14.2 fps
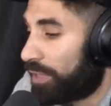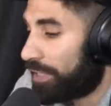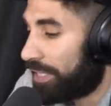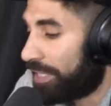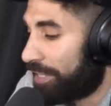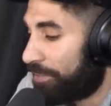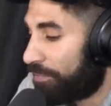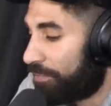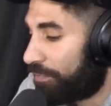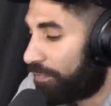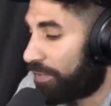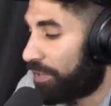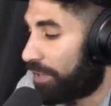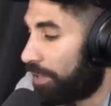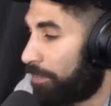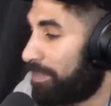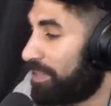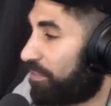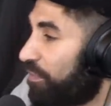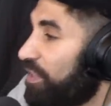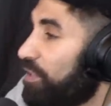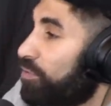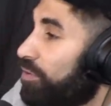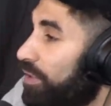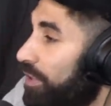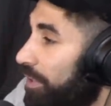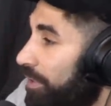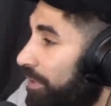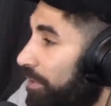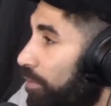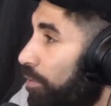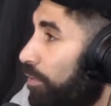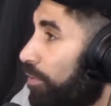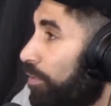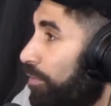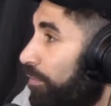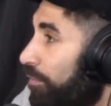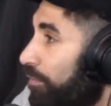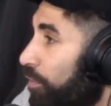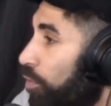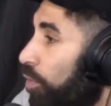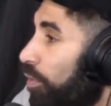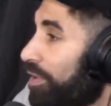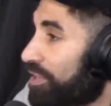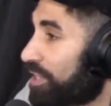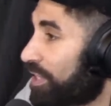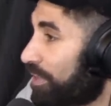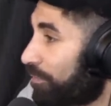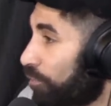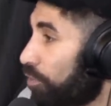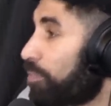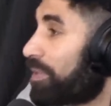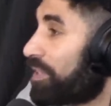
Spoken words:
have a midfielder of the quality of Ruben